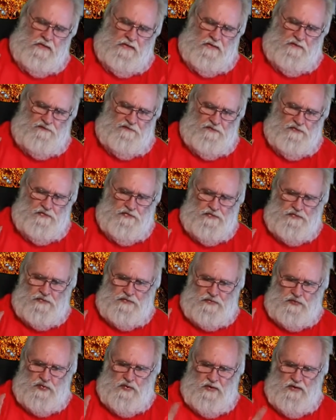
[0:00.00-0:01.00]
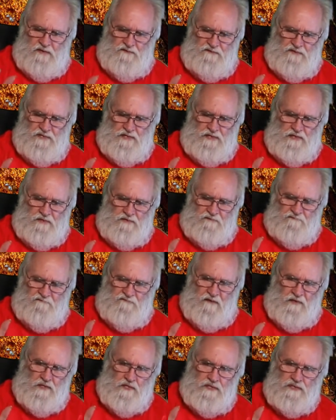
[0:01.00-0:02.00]
if you use a
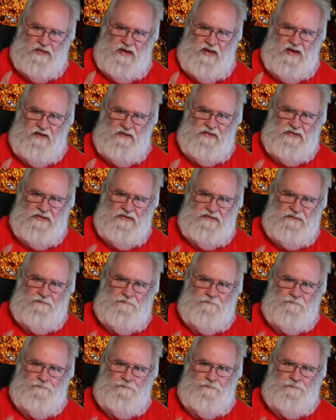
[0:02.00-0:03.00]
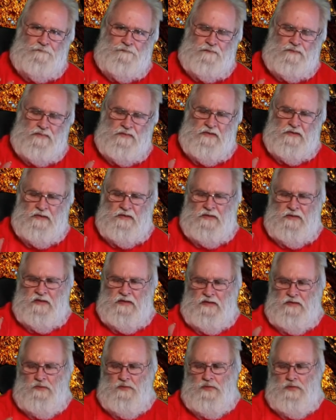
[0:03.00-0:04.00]
12 volt outlet,
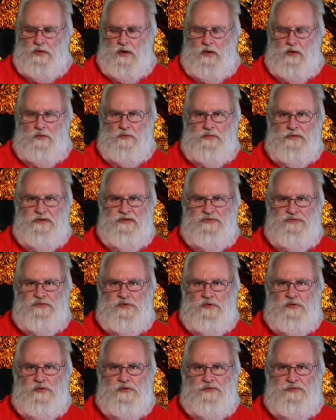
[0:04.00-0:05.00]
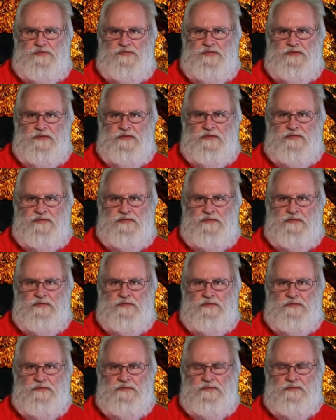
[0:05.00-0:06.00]
it will only charge this
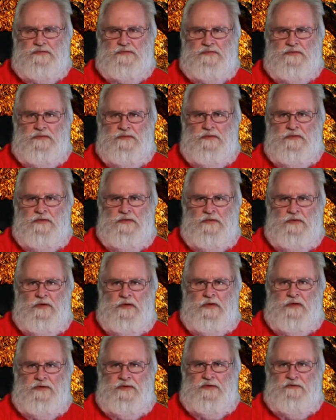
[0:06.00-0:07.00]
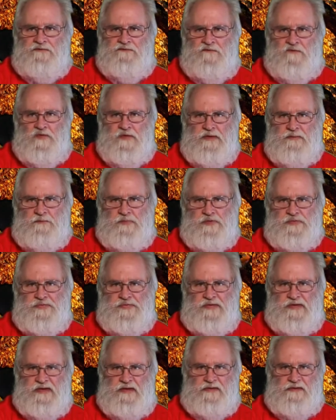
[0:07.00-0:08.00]
to
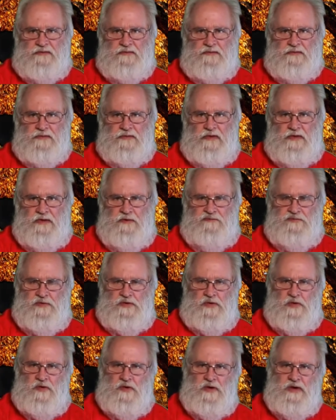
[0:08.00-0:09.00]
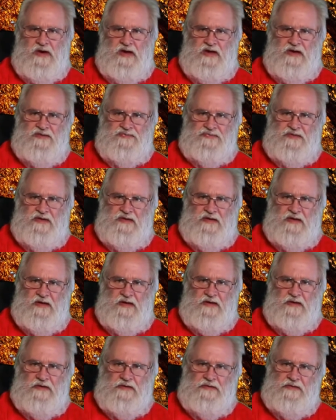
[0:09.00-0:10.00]
40%. If your car has
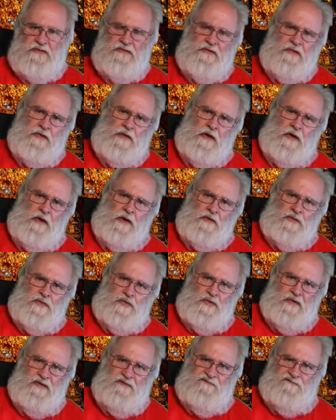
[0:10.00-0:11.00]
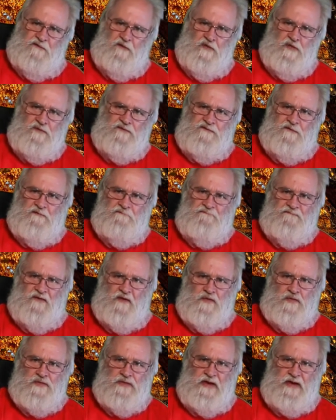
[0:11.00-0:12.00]
a 24
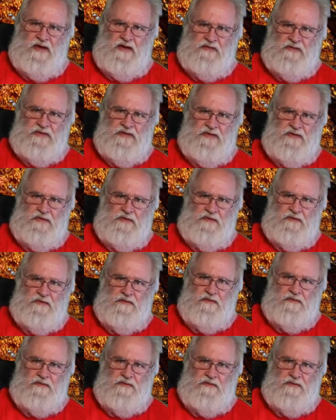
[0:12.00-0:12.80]
volt outlet,